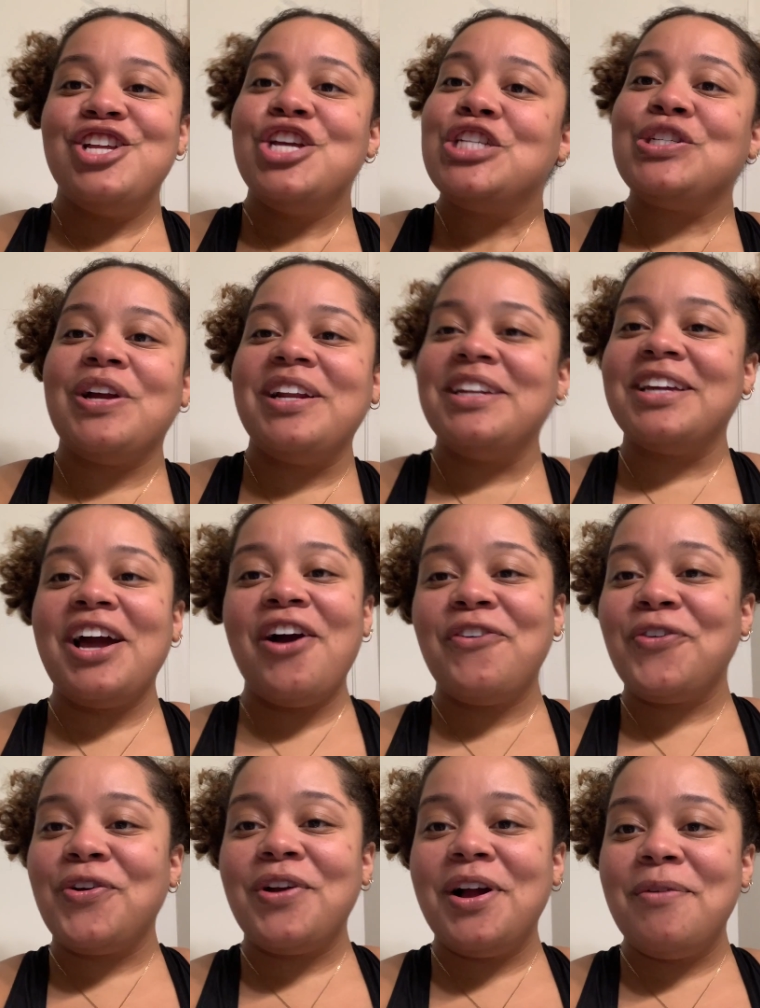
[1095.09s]
trying to
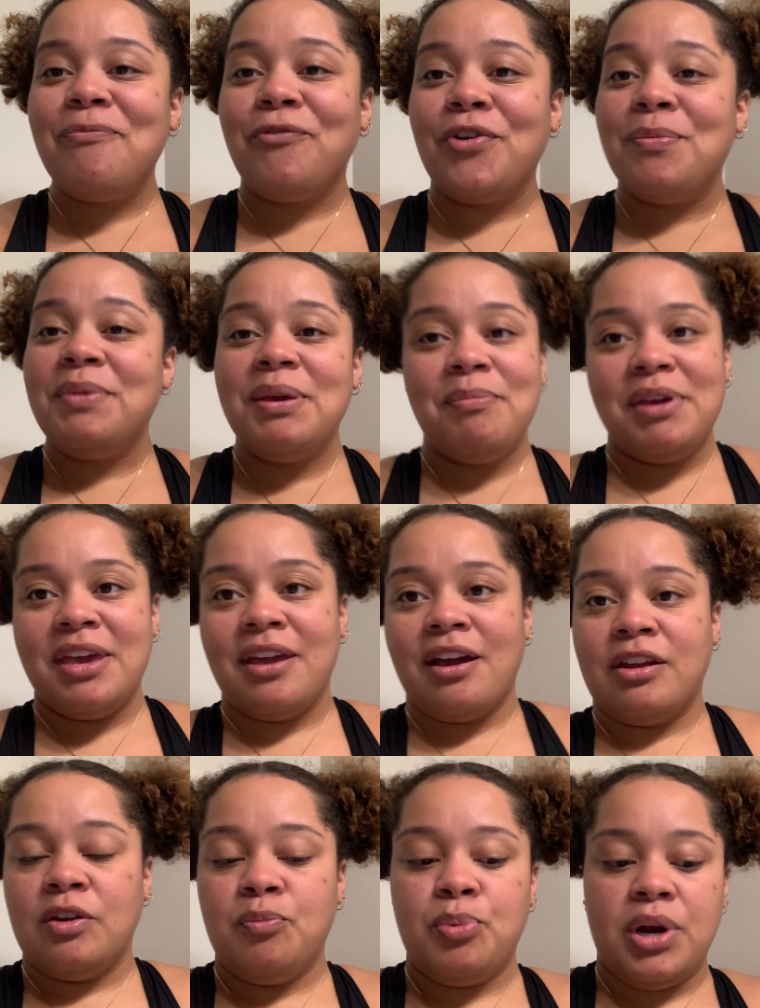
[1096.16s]
cover up for me being
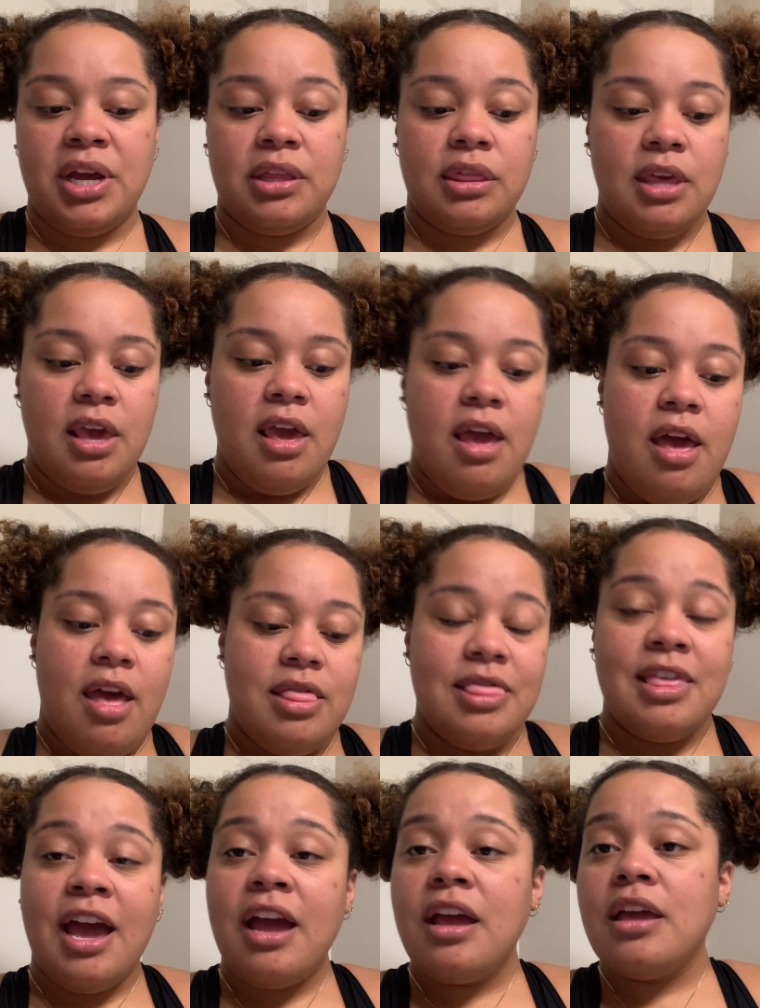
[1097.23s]
out of breath.
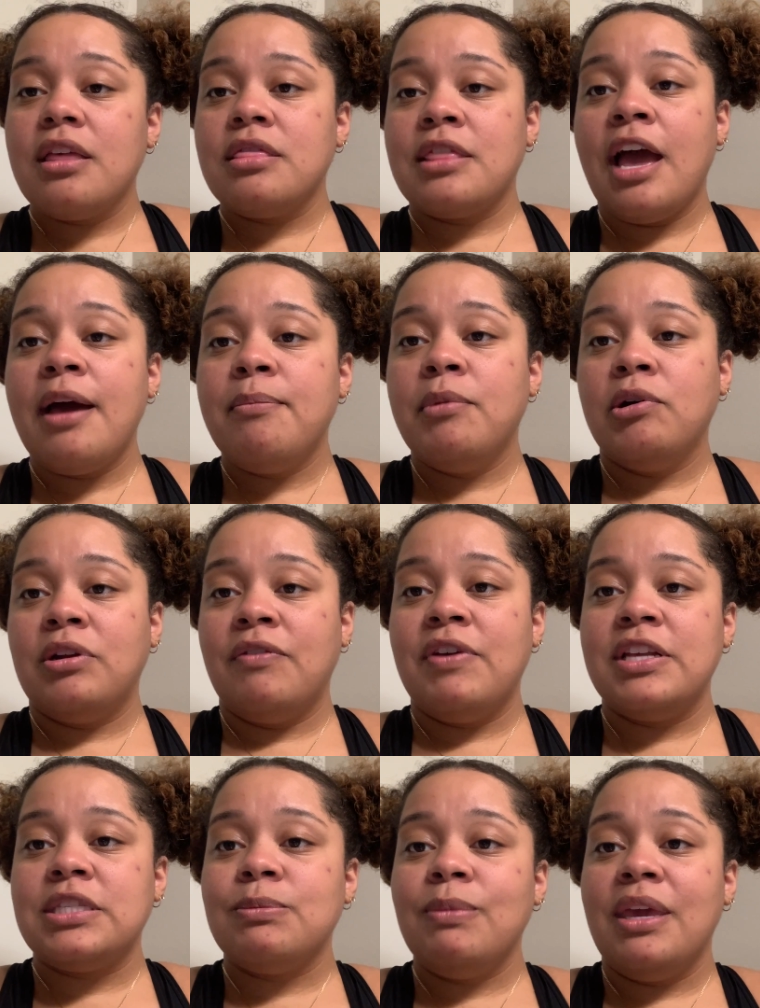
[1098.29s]
That
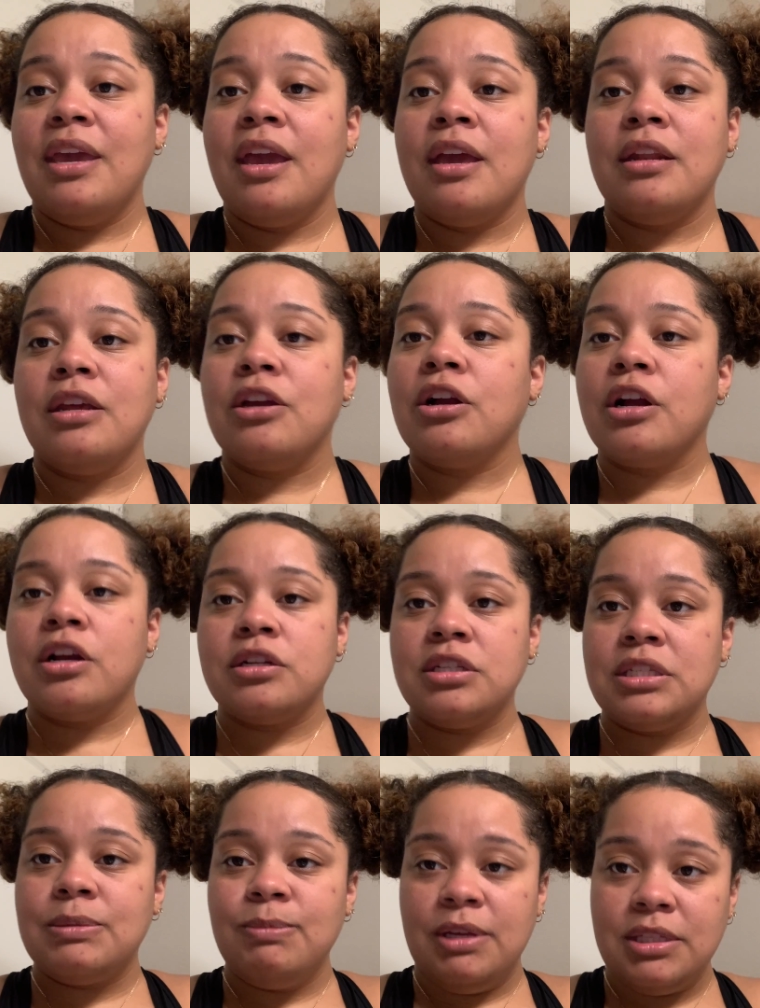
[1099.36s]
motivates me and
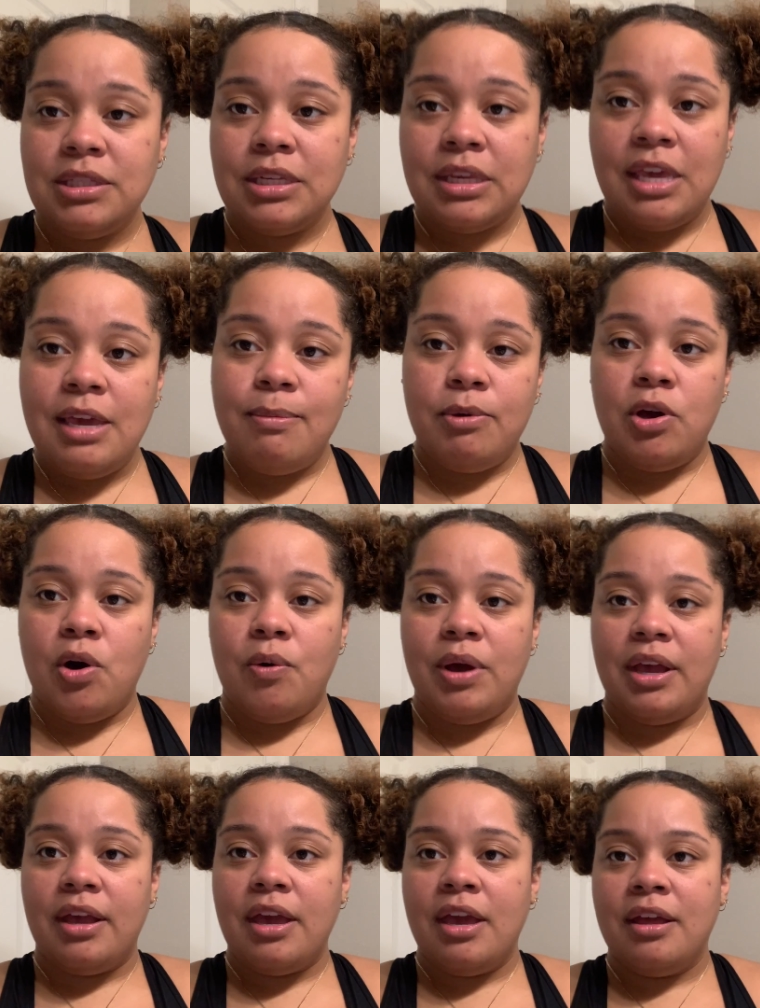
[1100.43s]
encourages me to keep
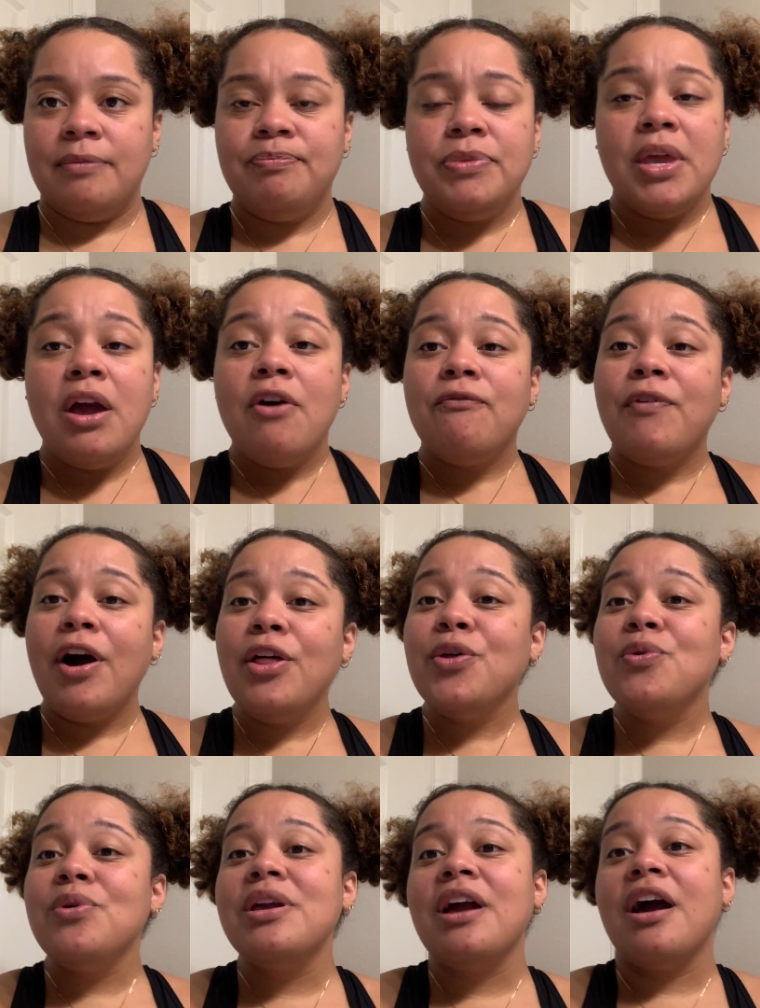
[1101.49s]
going. And
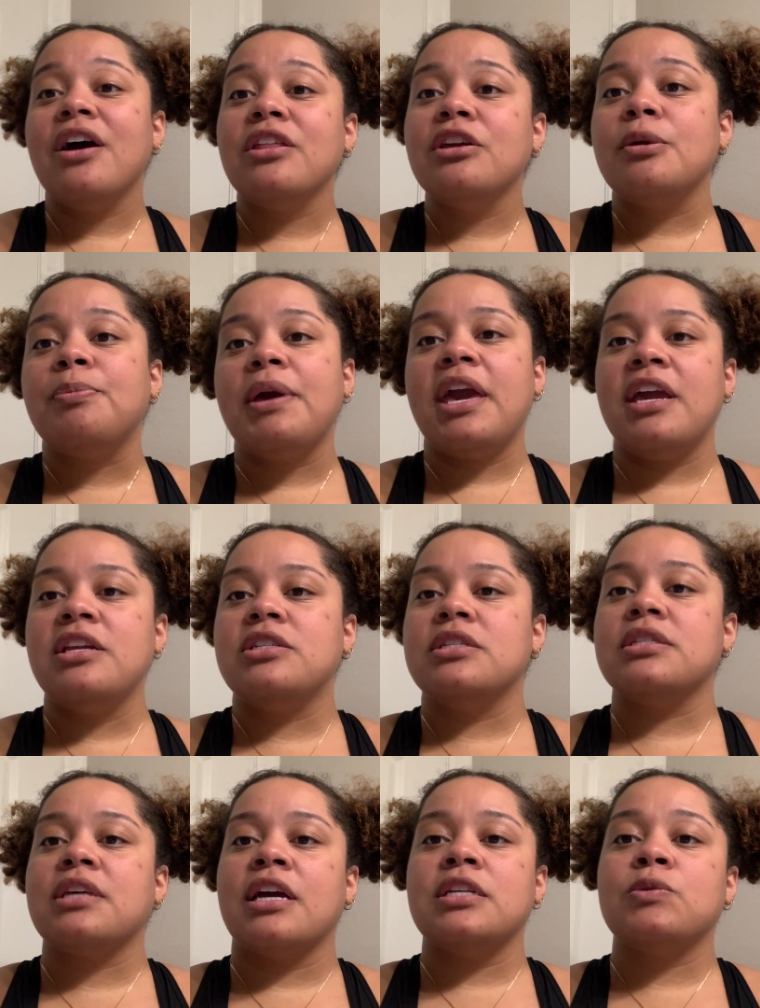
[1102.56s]
following other pages,
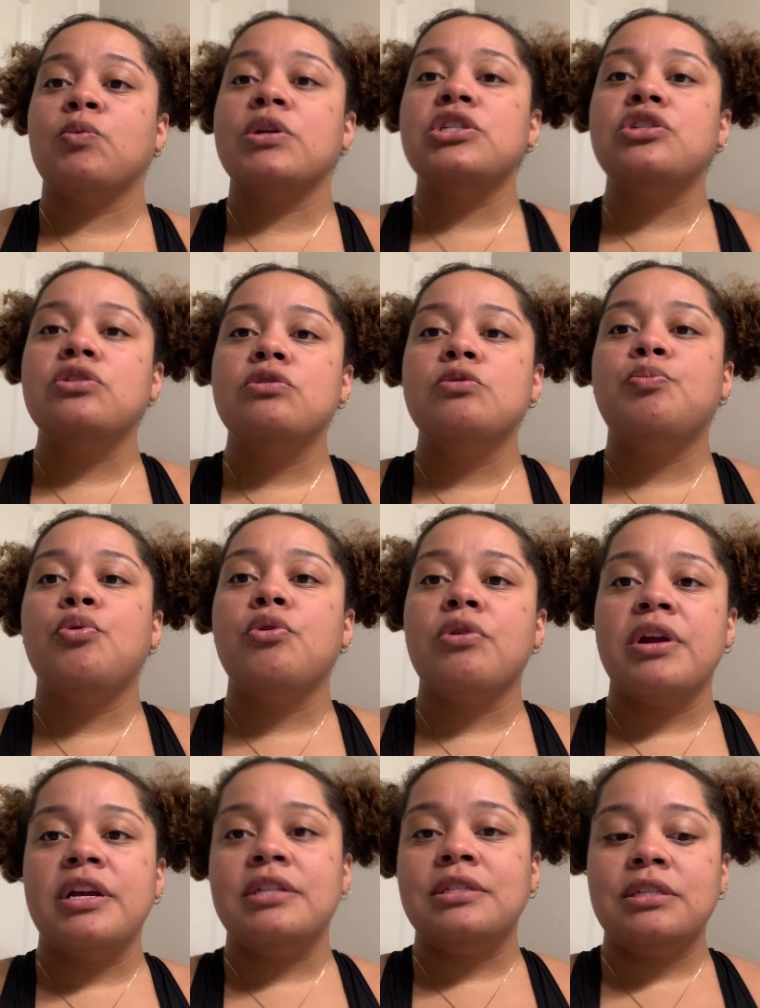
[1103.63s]
guys, what you pour
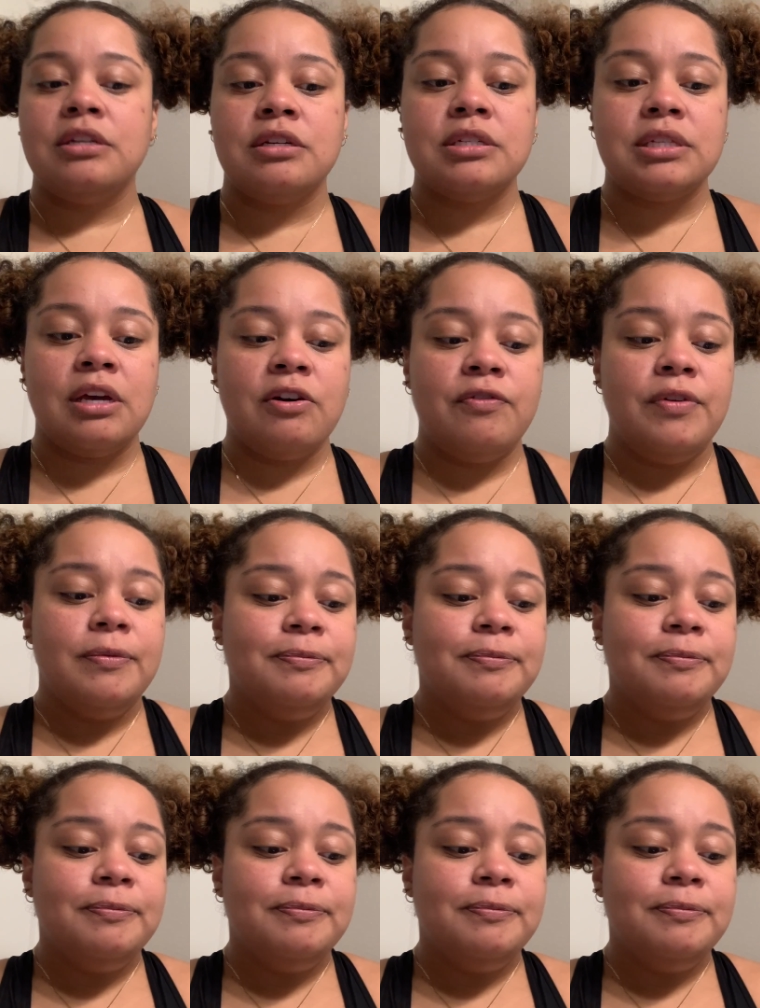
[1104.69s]
into yourself,